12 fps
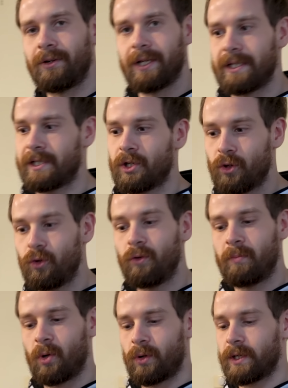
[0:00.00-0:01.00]
is 2
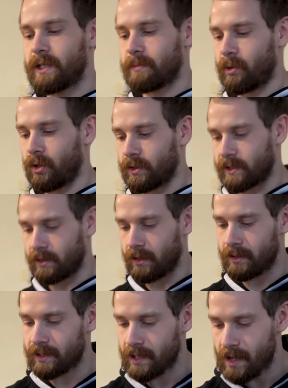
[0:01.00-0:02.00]
boards per
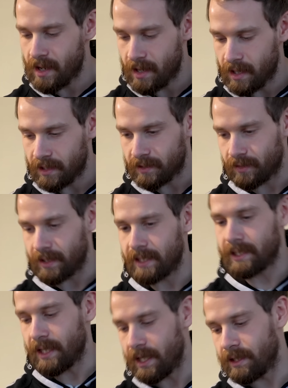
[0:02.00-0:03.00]
slot. So
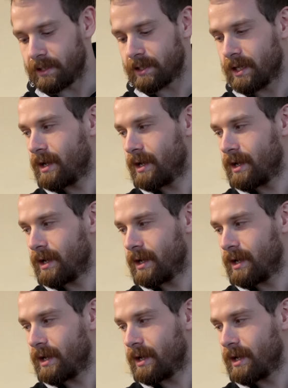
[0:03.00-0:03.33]
this is